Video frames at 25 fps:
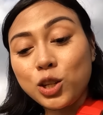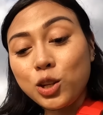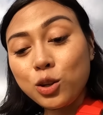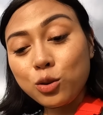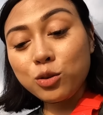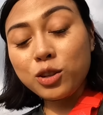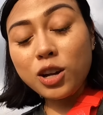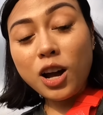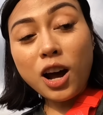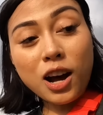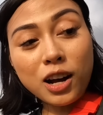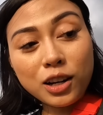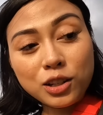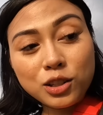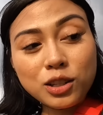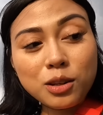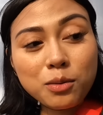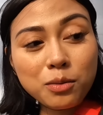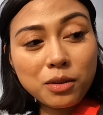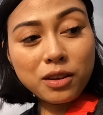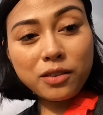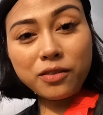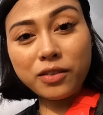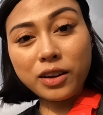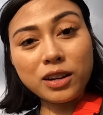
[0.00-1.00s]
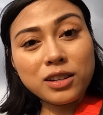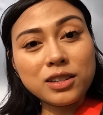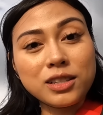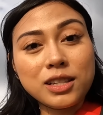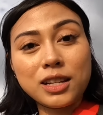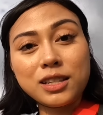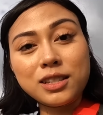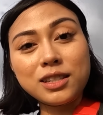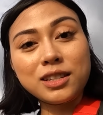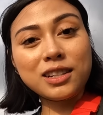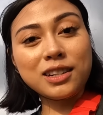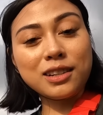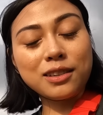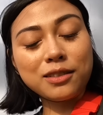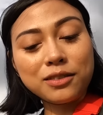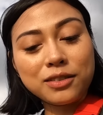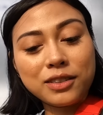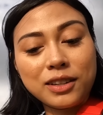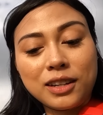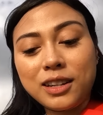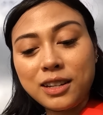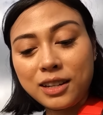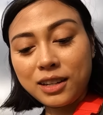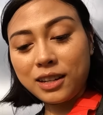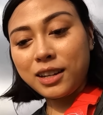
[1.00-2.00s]
you touch them, they're very sensitive.
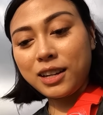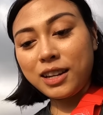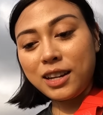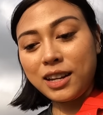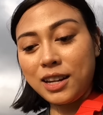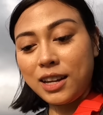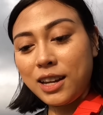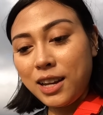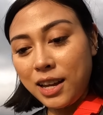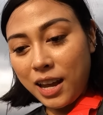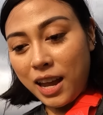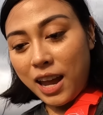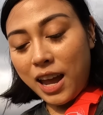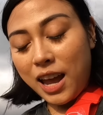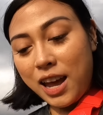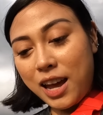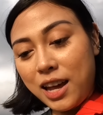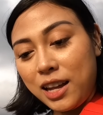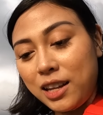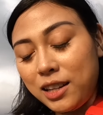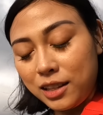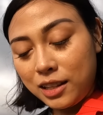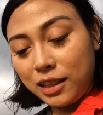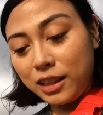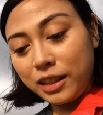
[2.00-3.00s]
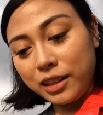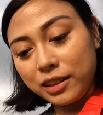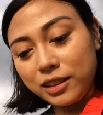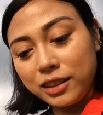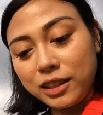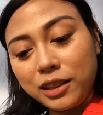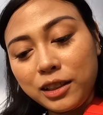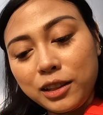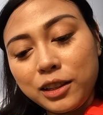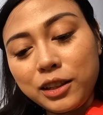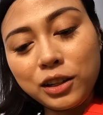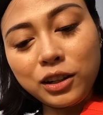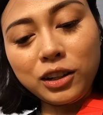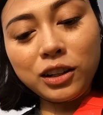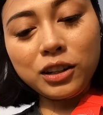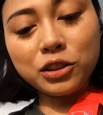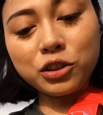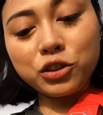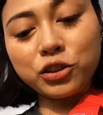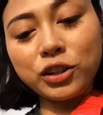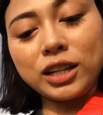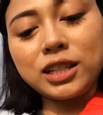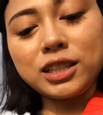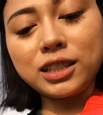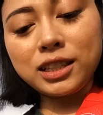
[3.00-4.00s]
And the literal
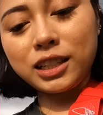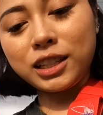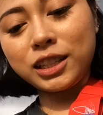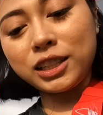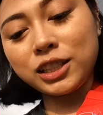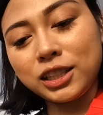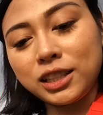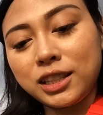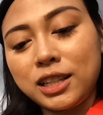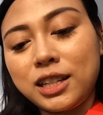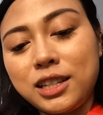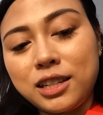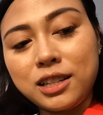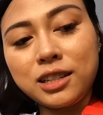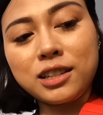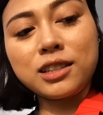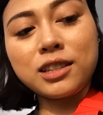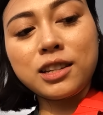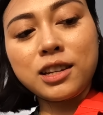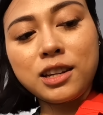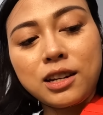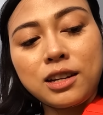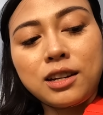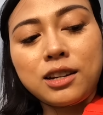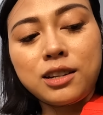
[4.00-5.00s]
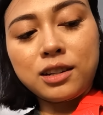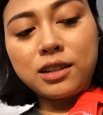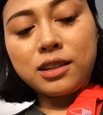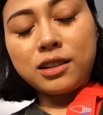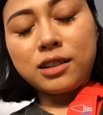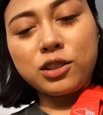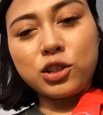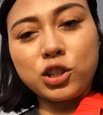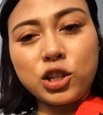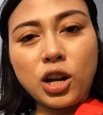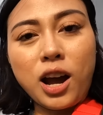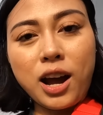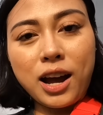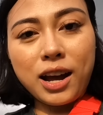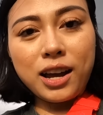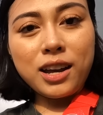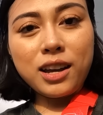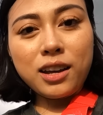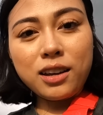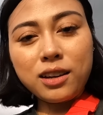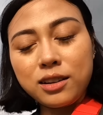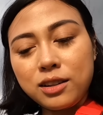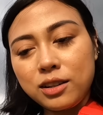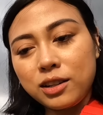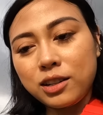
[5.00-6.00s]
translation is
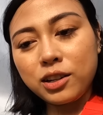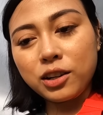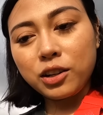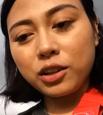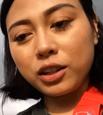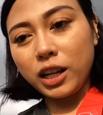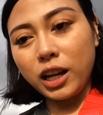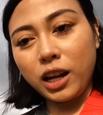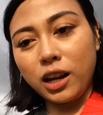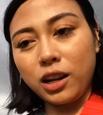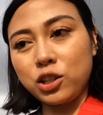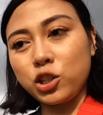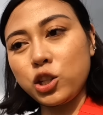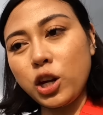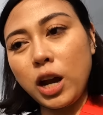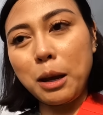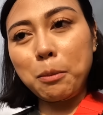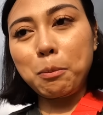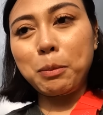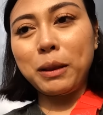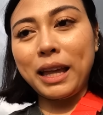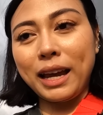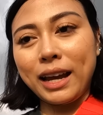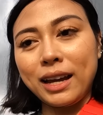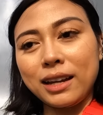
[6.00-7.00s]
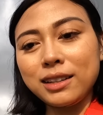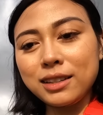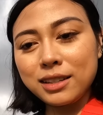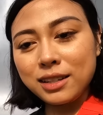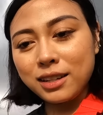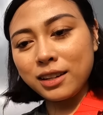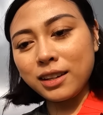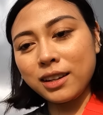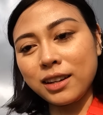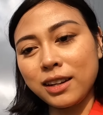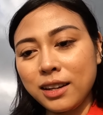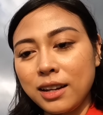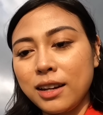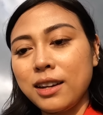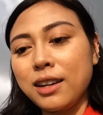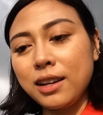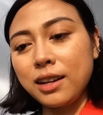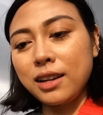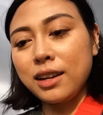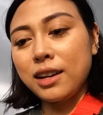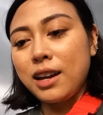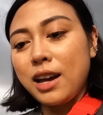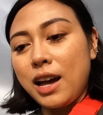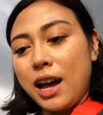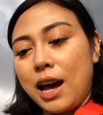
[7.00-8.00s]
shy or like a shy plant.
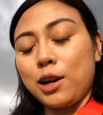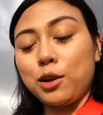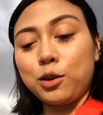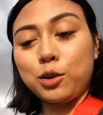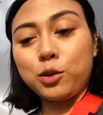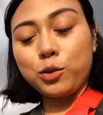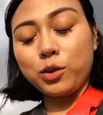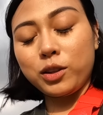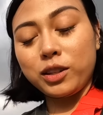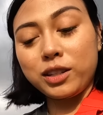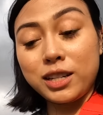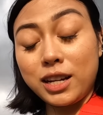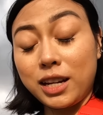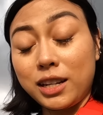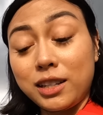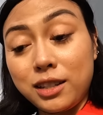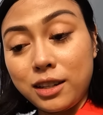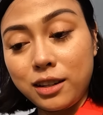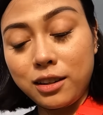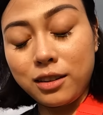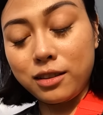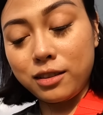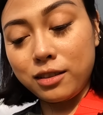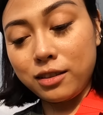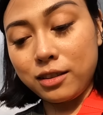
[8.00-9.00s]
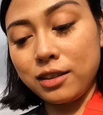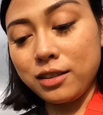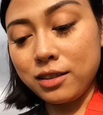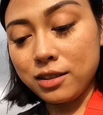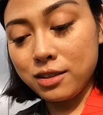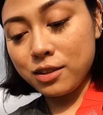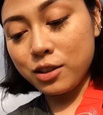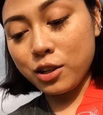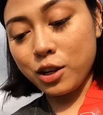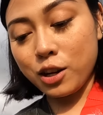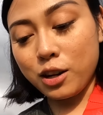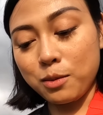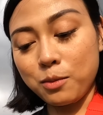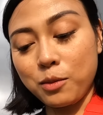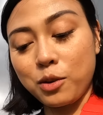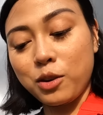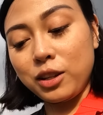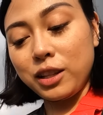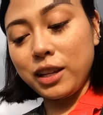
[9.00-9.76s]
I don't know the technical term or